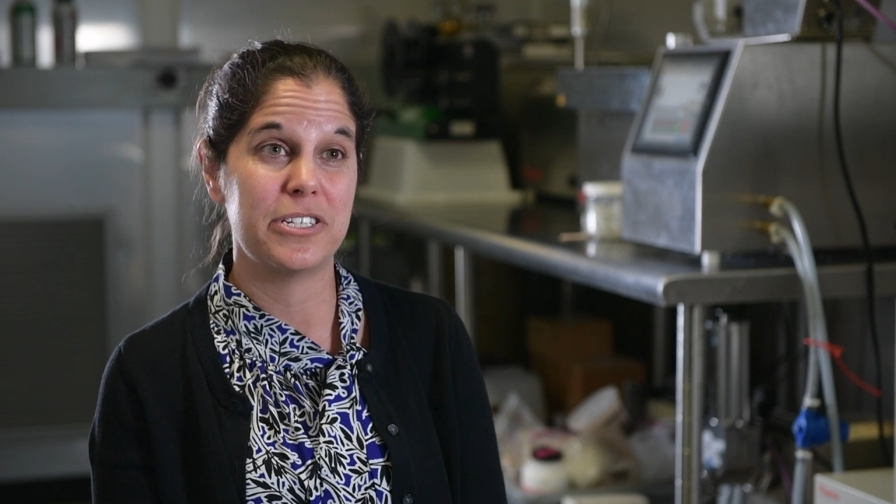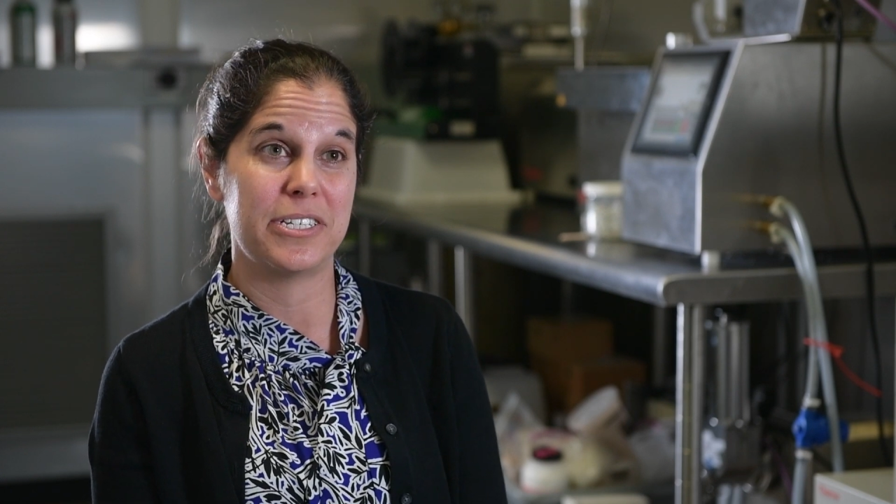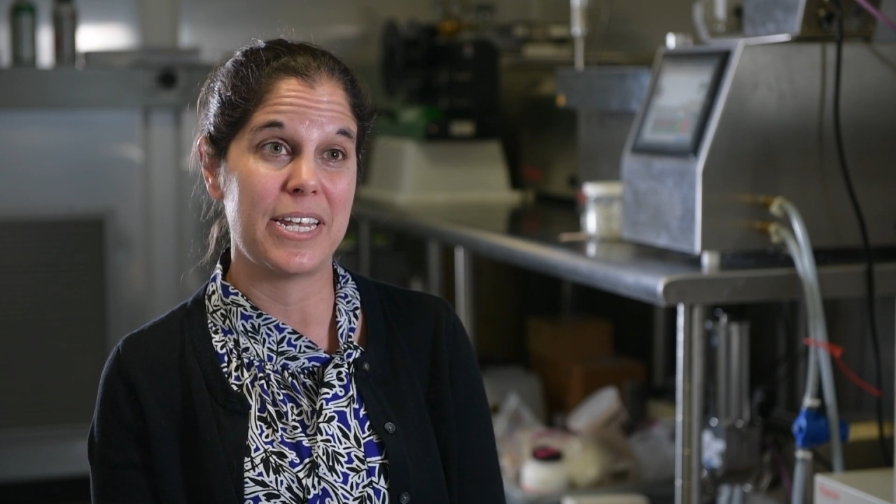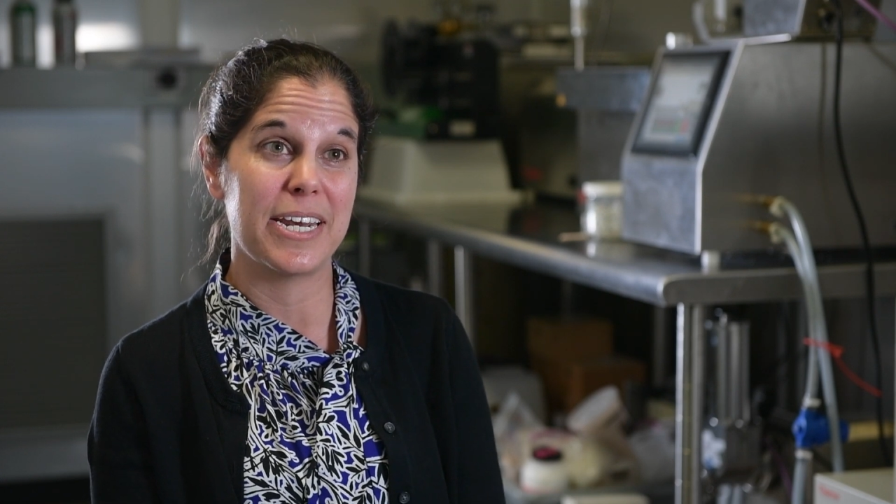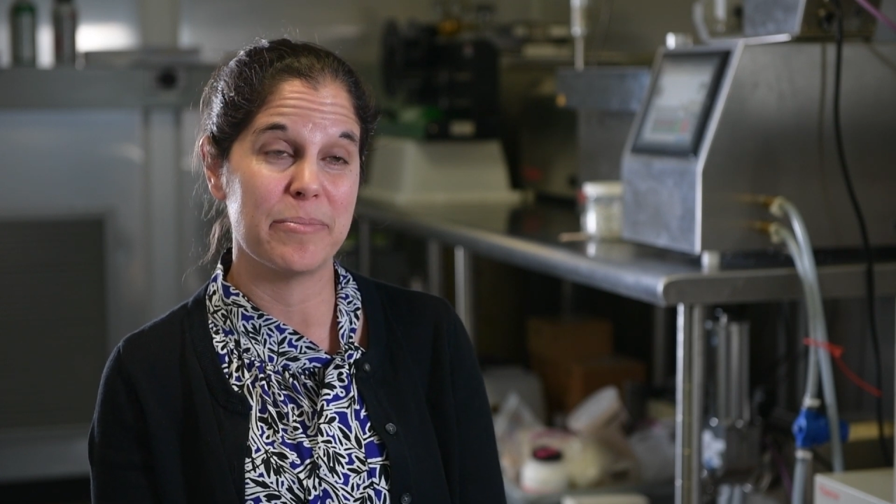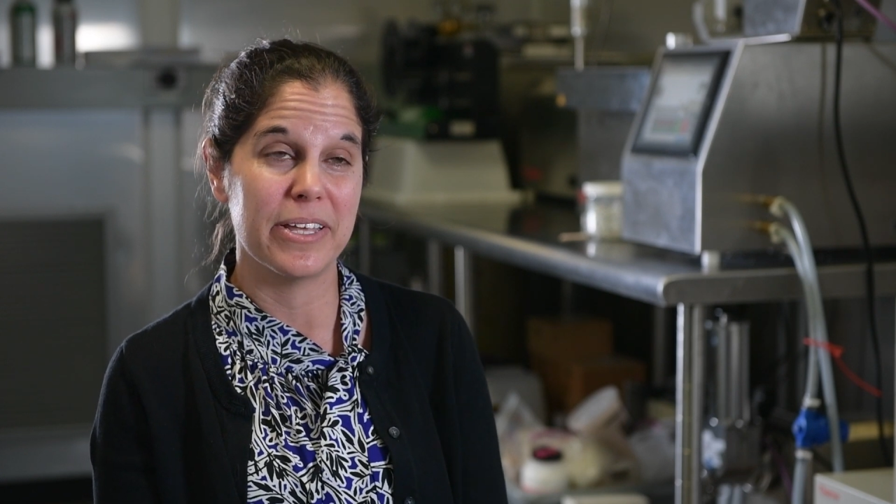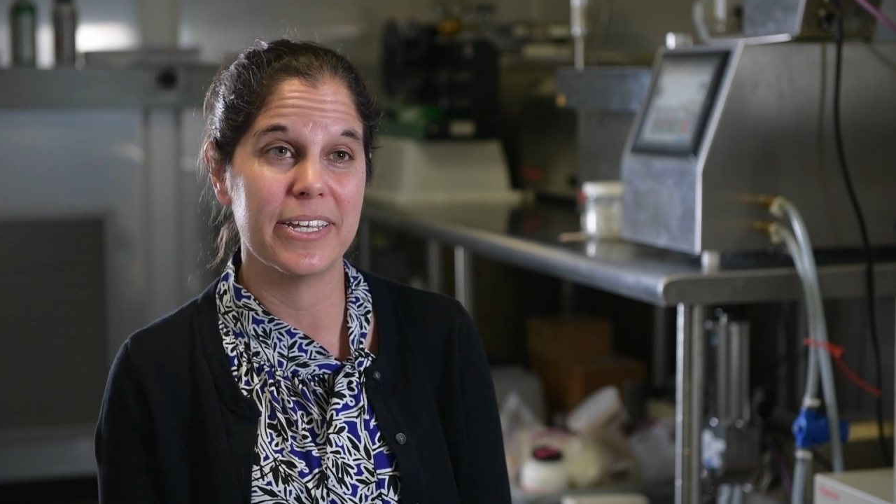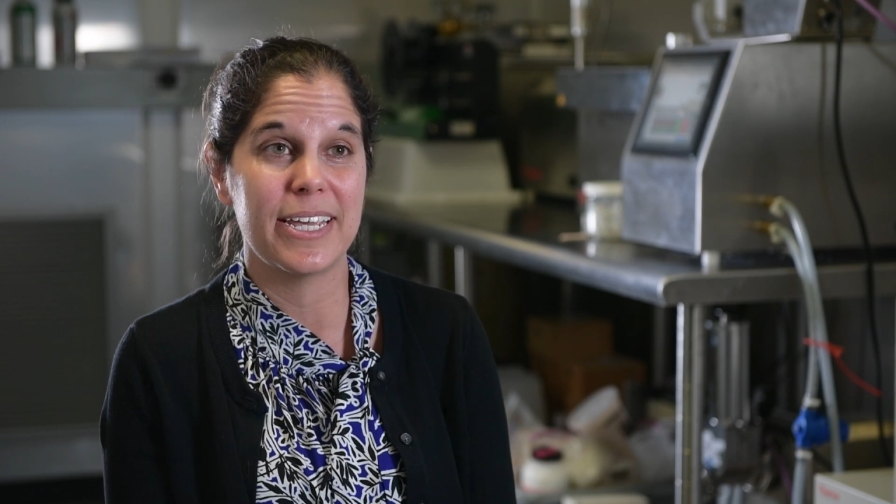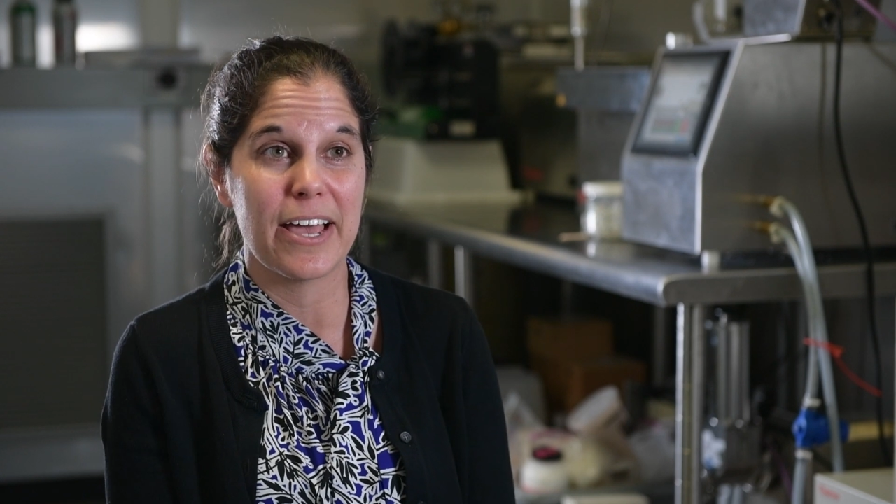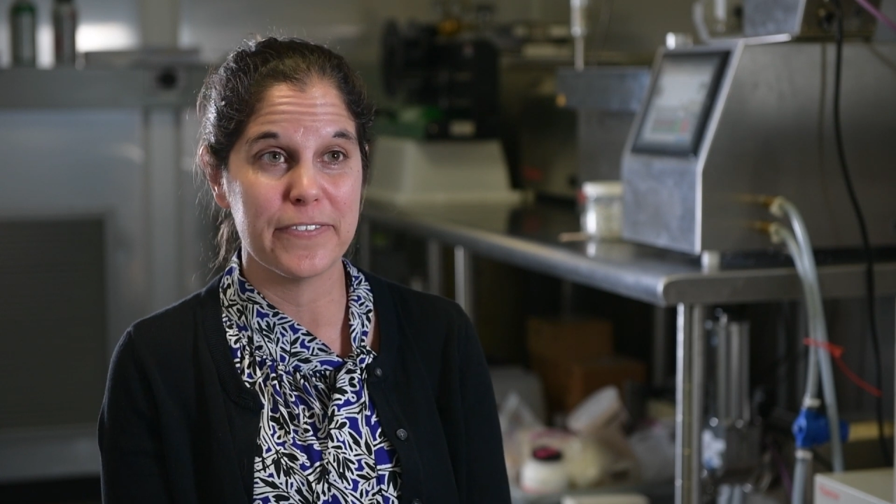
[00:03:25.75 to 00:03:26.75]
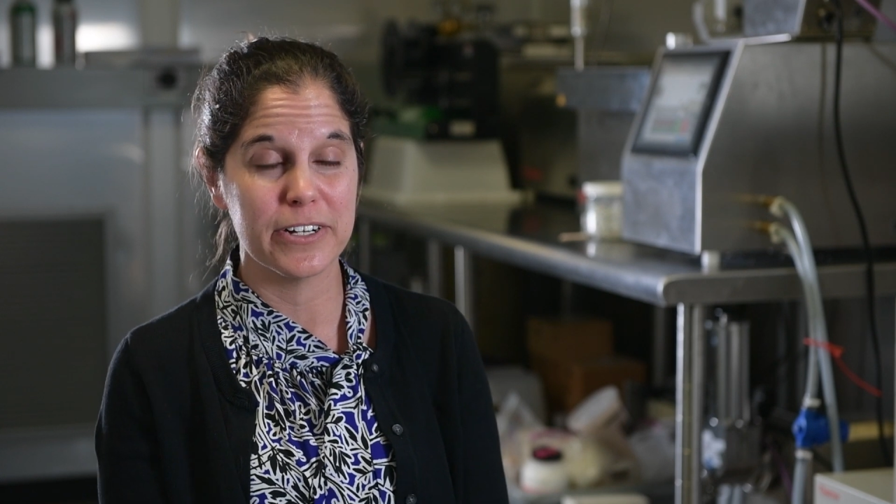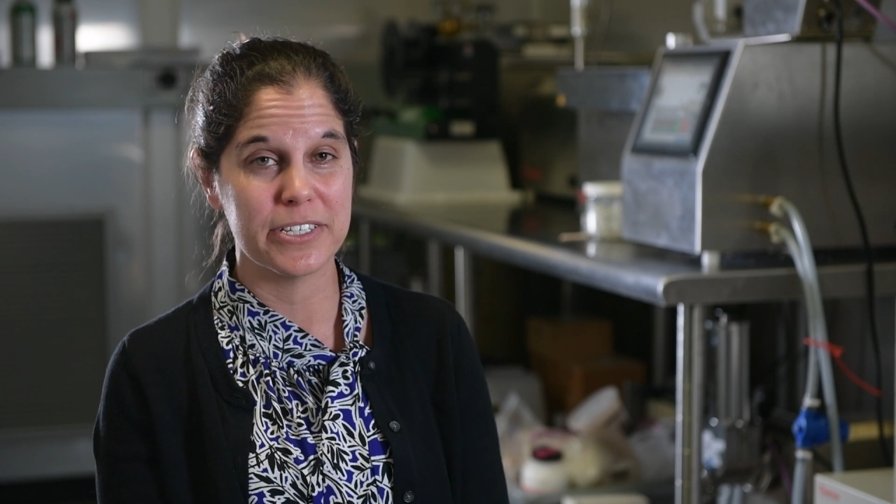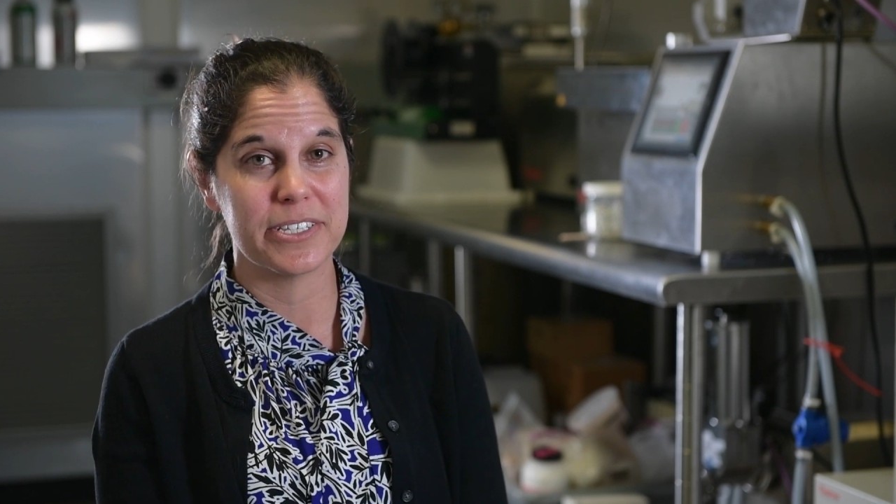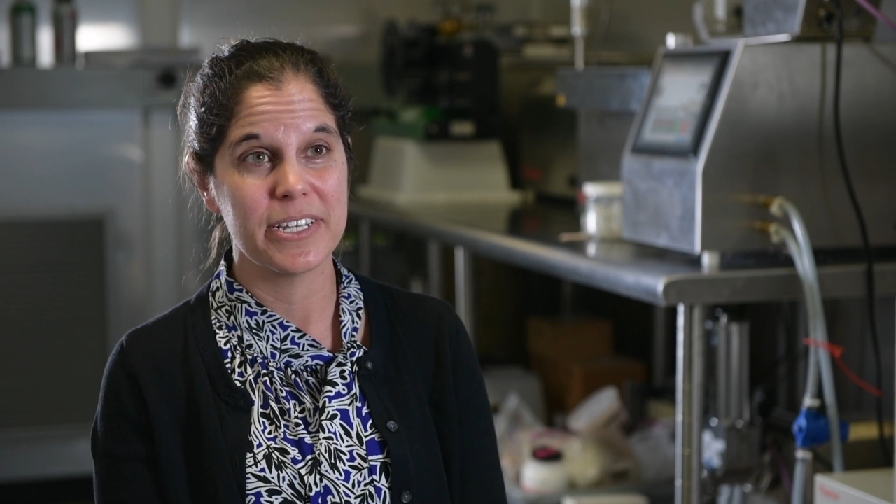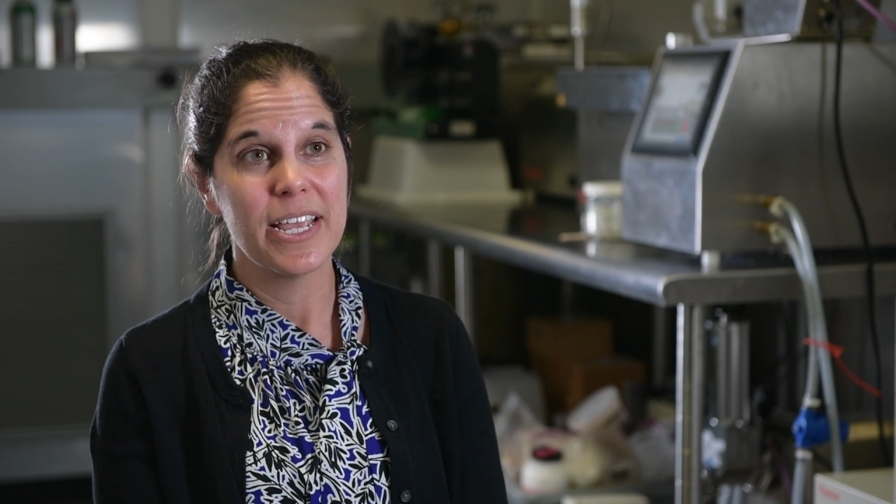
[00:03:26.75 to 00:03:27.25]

sustainability efforts,